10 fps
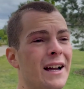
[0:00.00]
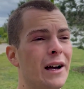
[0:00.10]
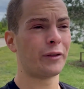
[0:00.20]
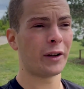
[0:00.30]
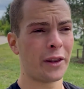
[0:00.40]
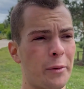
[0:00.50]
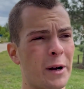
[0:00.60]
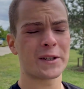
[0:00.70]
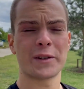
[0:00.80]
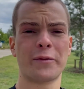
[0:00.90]
I've got 3
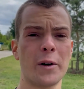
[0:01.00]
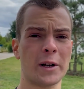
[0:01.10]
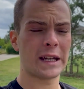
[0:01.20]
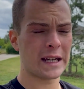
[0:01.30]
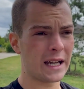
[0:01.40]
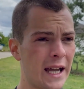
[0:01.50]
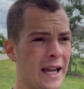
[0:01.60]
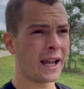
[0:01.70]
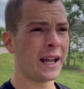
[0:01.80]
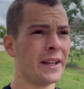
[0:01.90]
hours of work
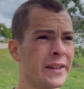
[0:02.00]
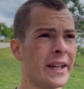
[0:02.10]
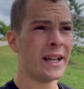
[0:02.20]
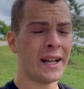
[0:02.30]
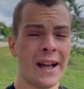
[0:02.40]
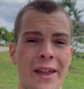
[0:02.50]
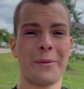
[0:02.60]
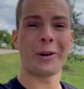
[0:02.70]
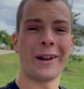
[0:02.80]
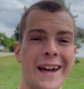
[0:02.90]
and then
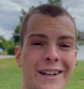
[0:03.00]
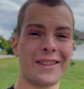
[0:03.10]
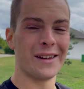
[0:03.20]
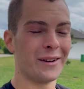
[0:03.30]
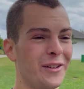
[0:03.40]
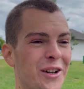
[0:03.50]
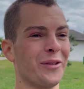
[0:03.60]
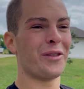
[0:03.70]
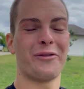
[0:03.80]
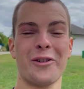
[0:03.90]
I'm gonna edit the video
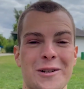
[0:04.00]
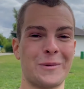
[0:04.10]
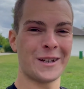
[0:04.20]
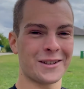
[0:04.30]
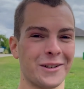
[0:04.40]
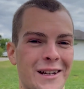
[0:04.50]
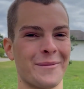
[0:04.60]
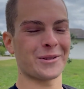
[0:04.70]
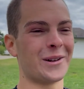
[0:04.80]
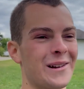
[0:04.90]
of the first week, so it
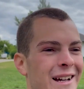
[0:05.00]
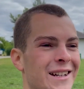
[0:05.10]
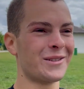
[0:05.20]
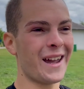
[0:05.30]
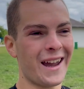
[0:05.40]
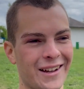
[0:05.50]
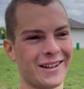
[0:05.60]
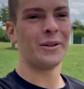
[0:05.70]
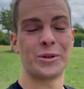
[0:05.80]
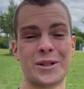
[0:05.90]
comes online today,
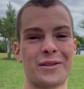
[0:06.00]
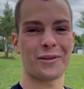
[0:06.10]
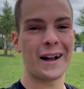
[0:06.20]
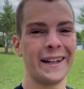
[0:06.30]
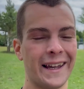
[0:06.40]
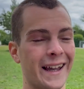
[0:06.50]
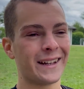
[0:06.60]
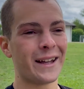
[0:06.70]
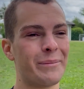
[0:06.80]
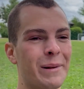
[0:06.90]
which is Friday, and
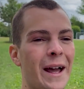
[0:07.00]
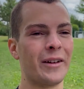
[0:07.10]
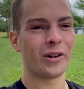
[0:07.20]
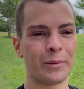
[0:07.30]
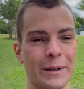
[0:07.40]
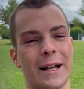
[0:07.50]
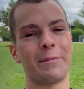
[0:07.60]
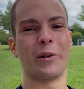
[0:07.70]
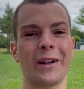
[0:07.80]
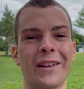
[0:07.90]
I plan on always
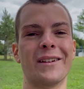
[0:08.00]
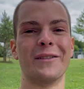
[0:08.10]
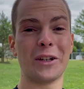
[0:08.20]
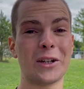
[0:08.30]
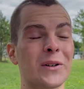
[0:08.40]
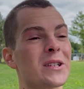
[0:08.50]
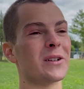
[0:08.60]
uploading the videos